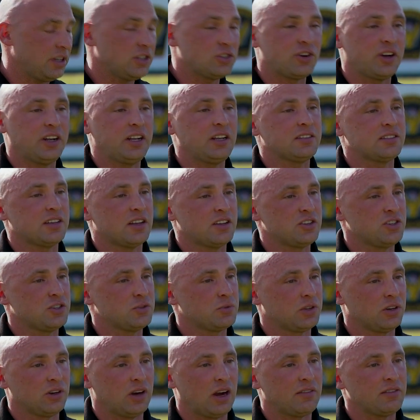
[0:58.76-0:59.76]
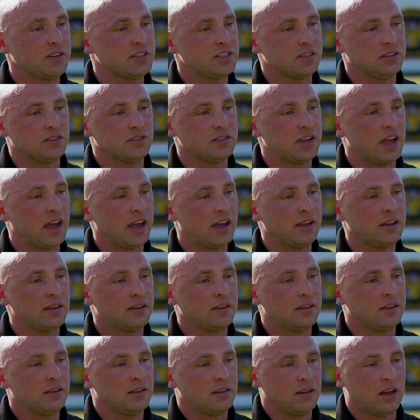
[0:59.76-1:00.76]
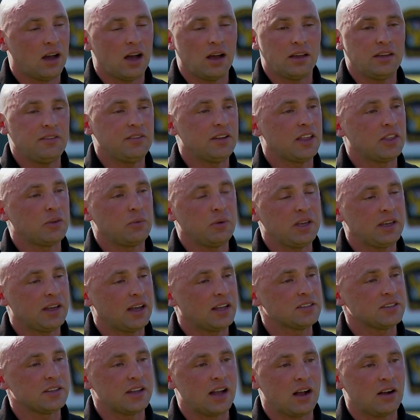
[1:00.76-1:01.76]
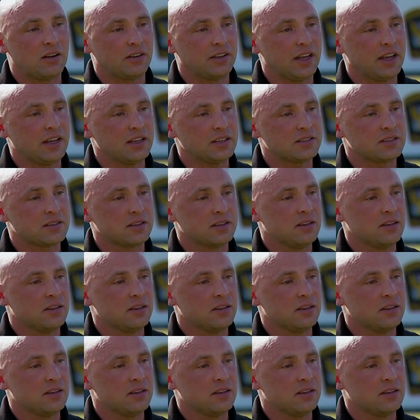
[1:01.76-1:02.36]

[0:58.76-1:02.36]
training sessions with her every single day, uh, even on the weekends and holidays.